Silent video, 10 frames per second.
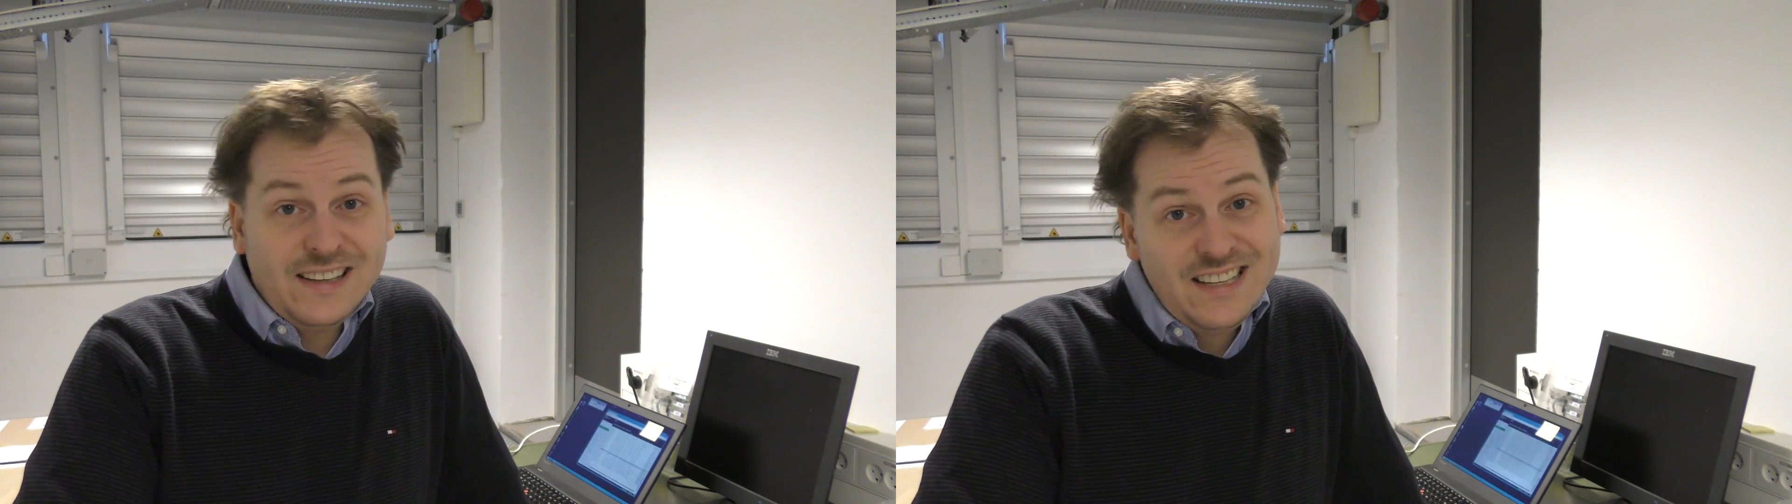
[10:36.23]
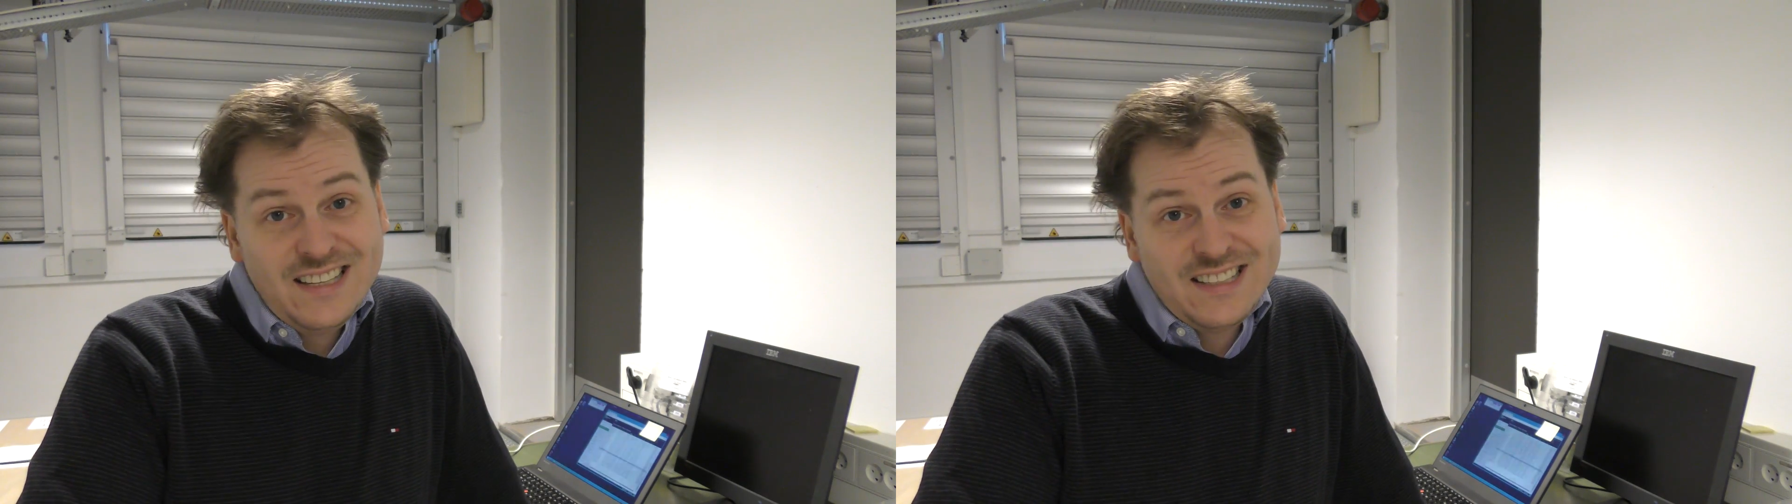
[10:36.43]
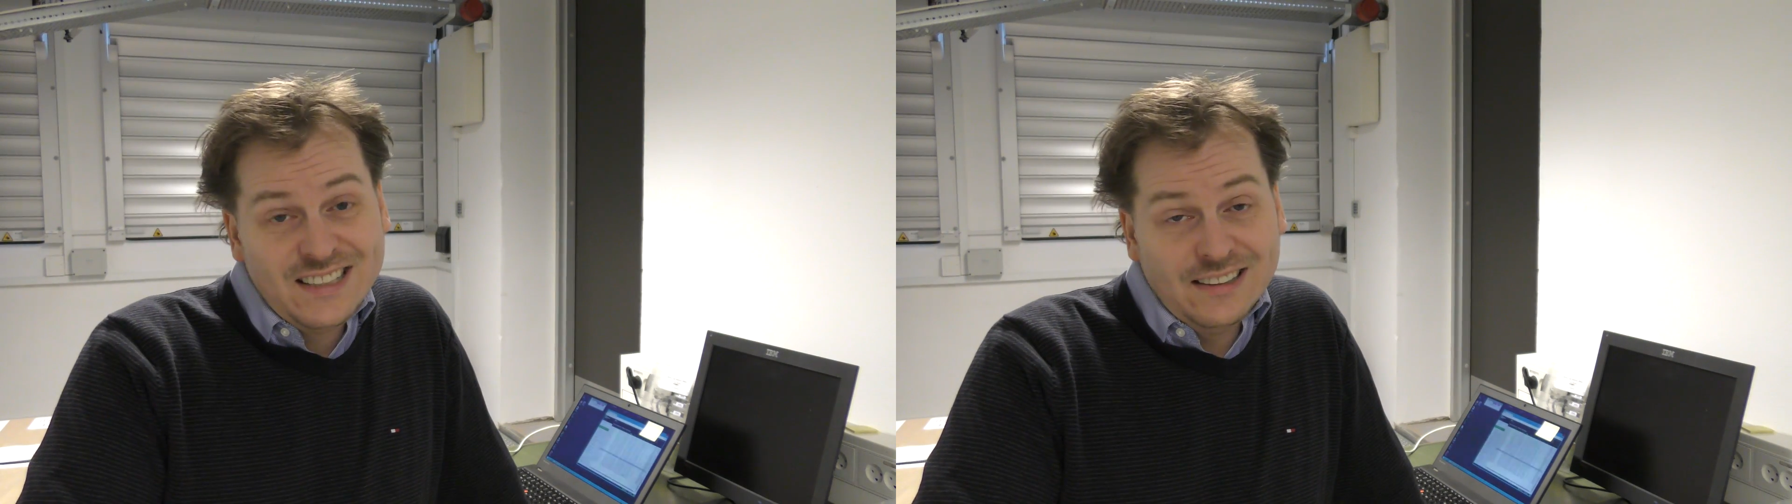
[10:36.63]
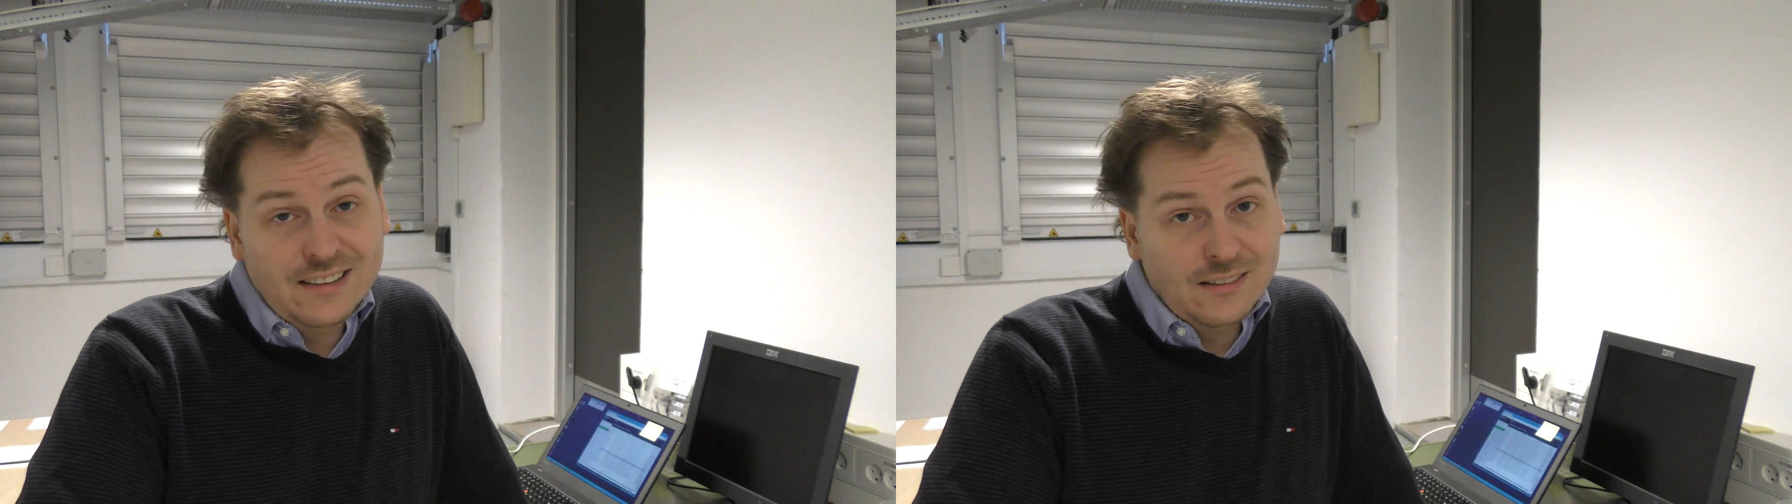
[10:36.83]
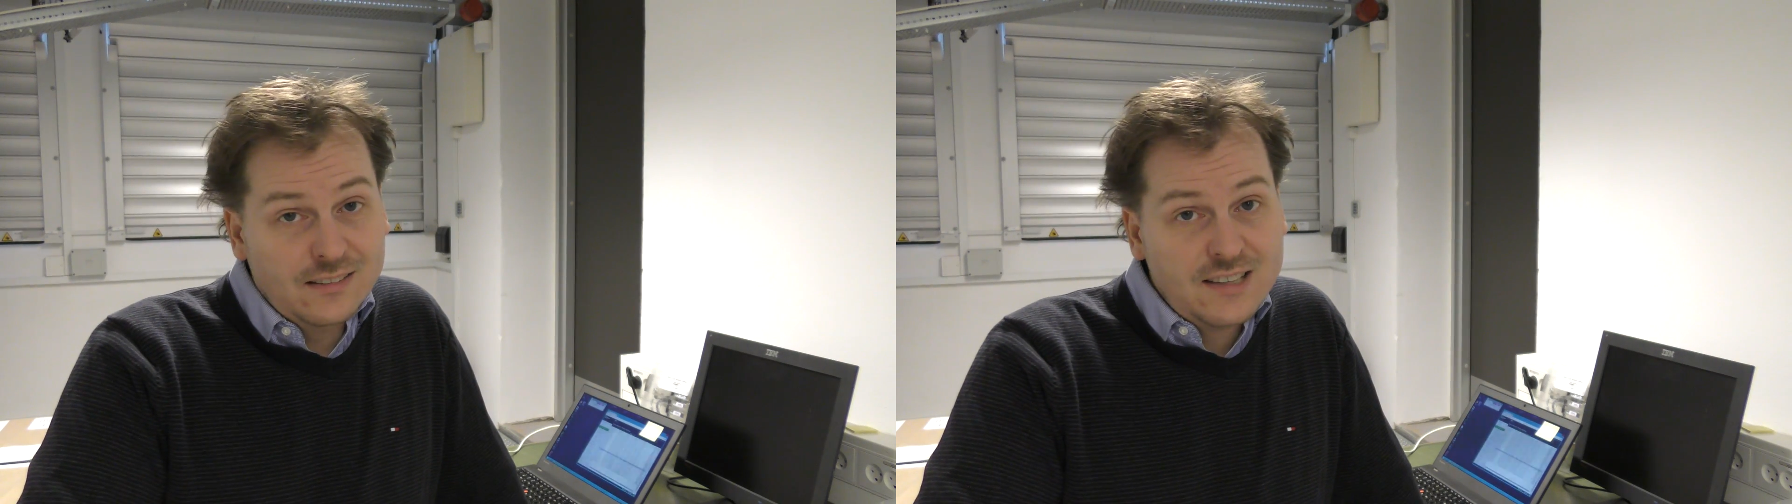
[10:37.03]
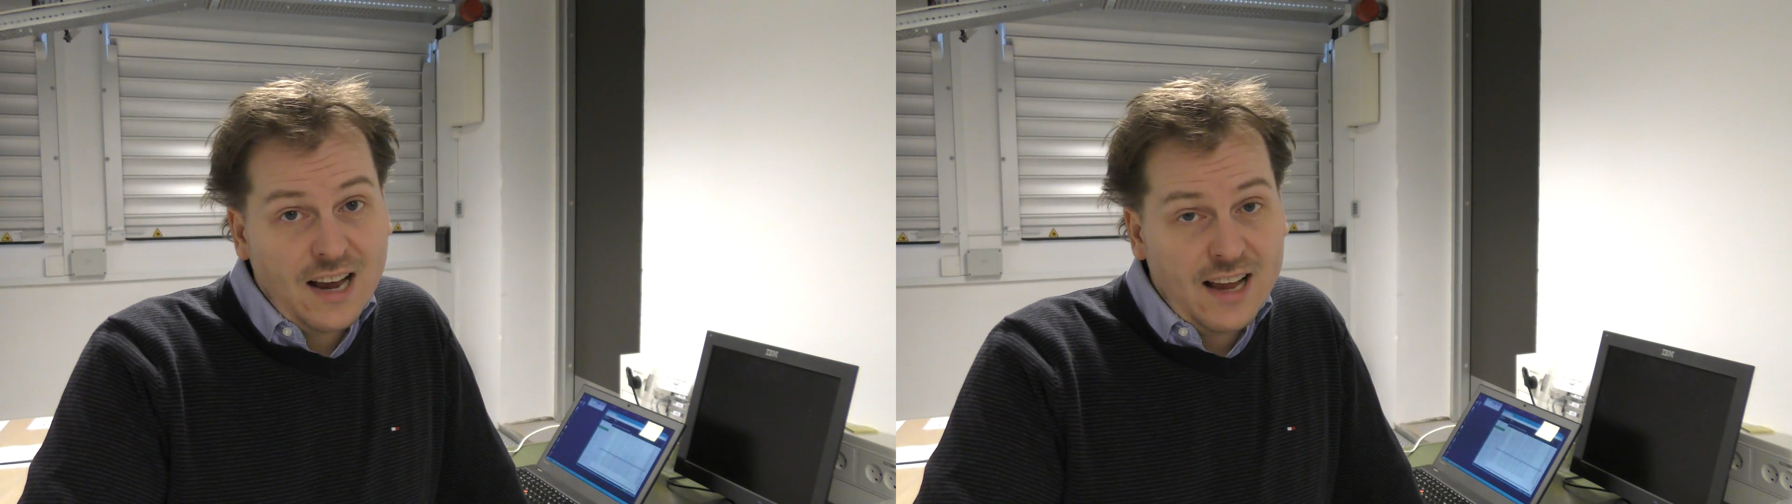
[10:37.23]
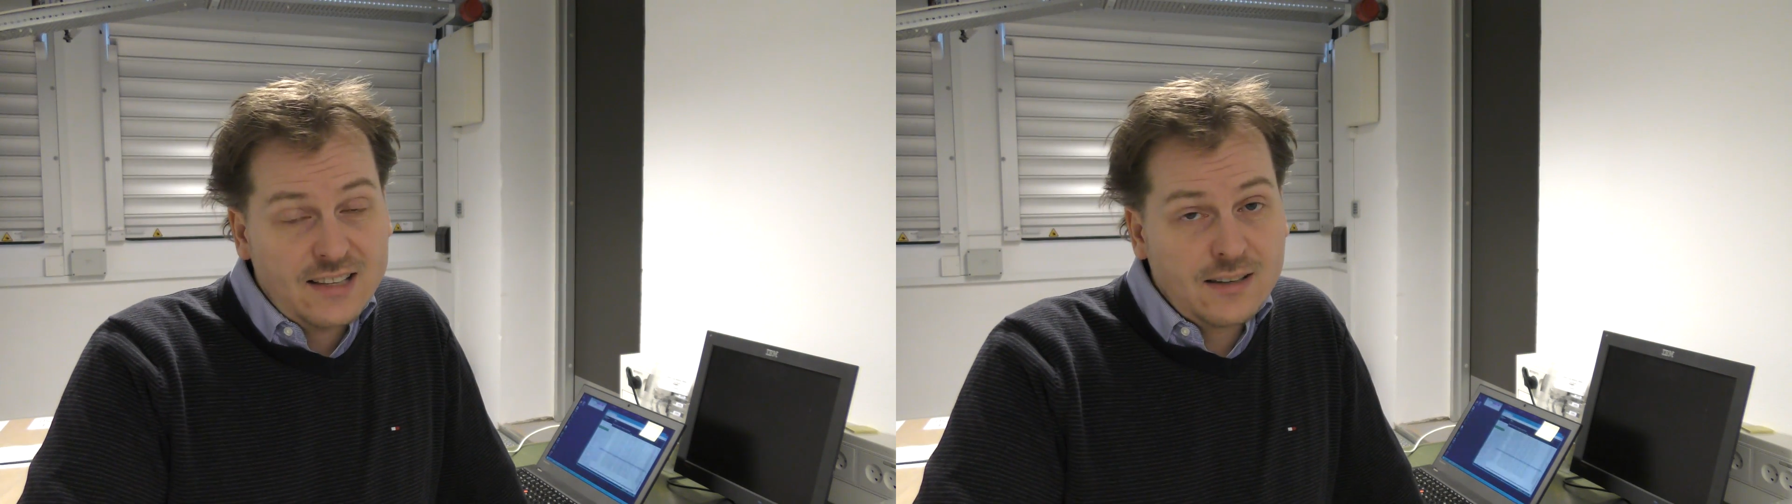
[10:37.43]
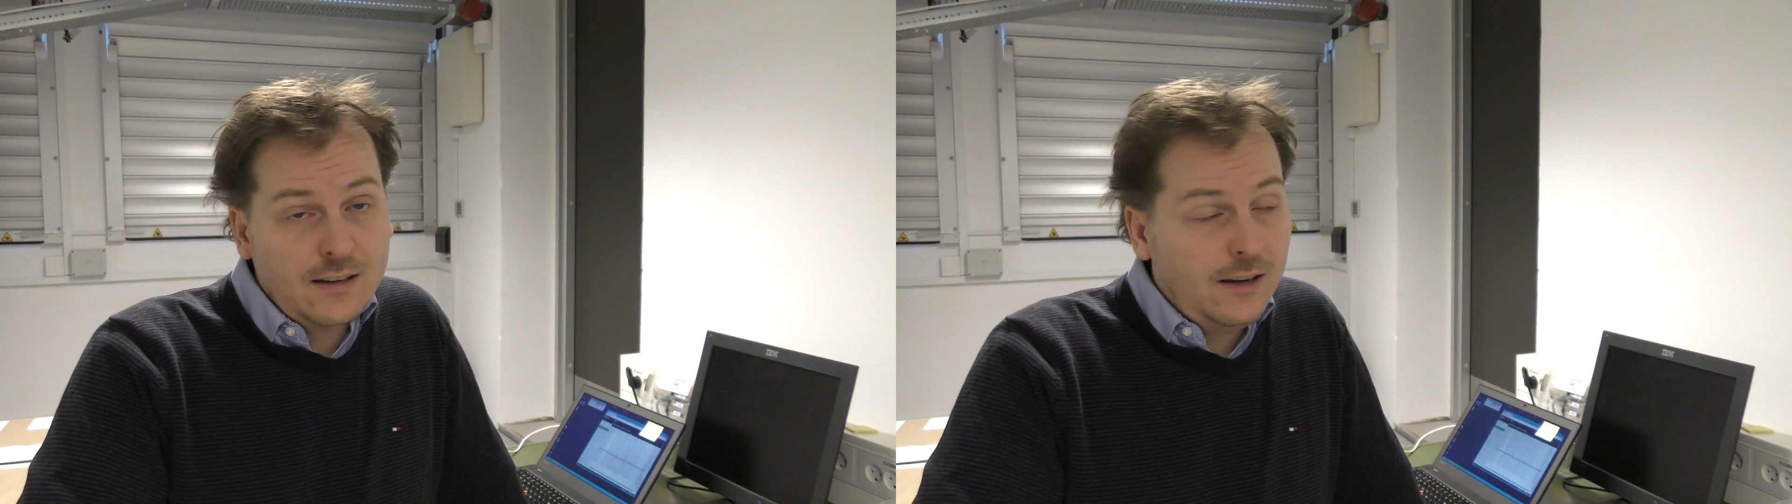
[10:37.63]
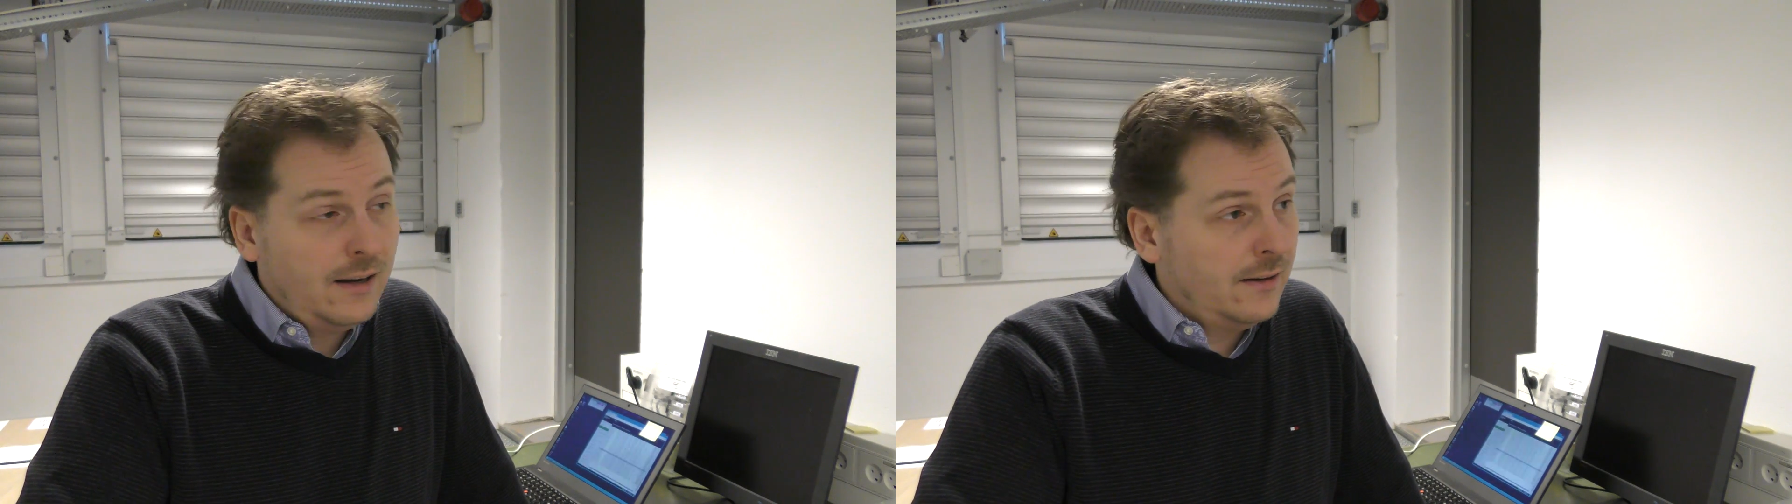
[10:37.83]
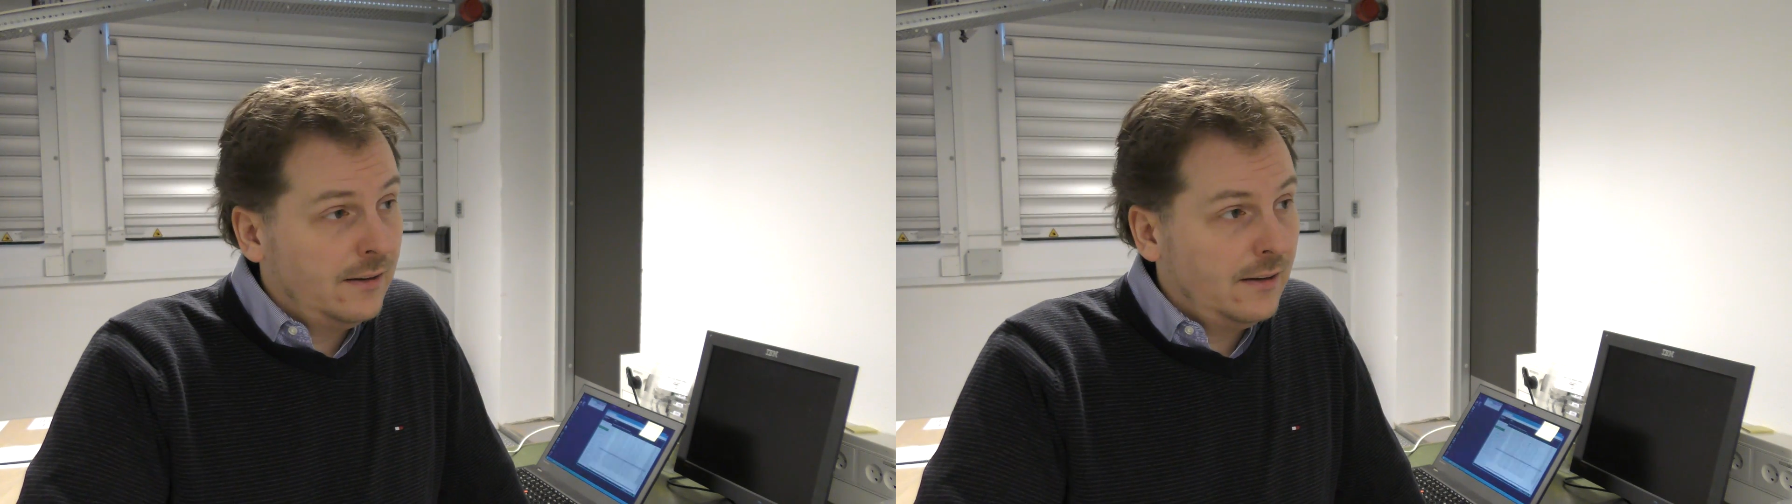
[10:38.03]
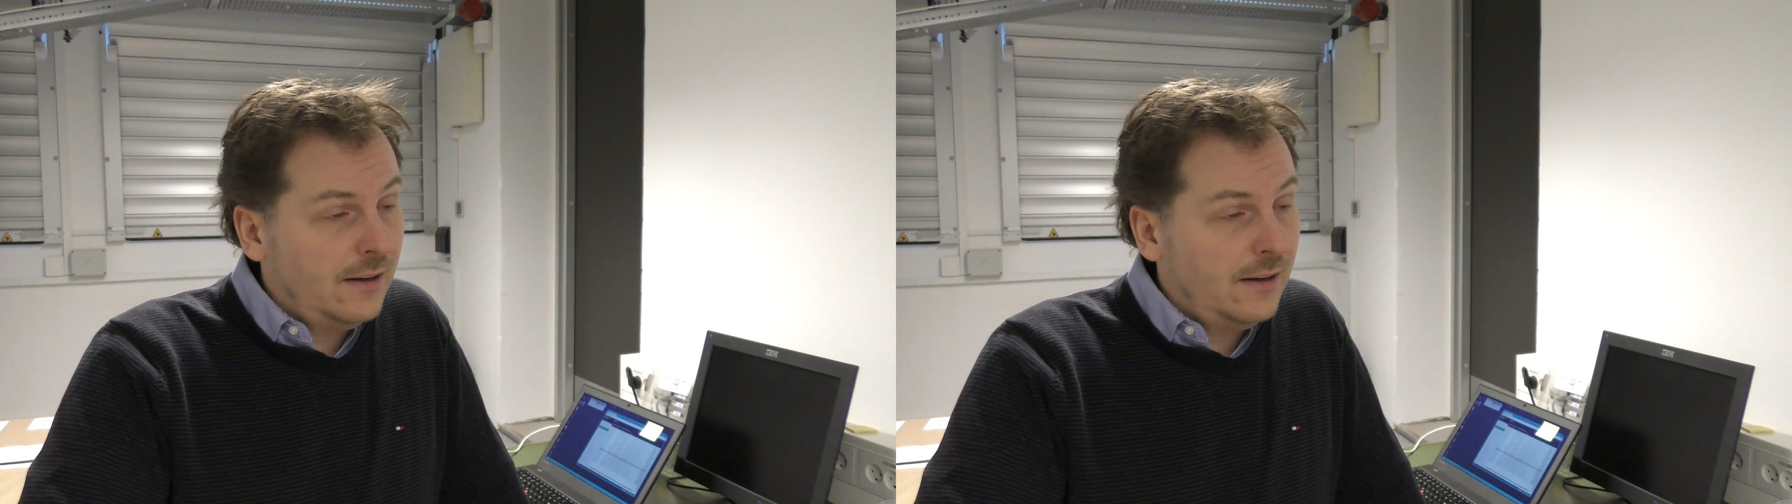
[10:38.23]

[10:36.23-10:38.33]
easy little task and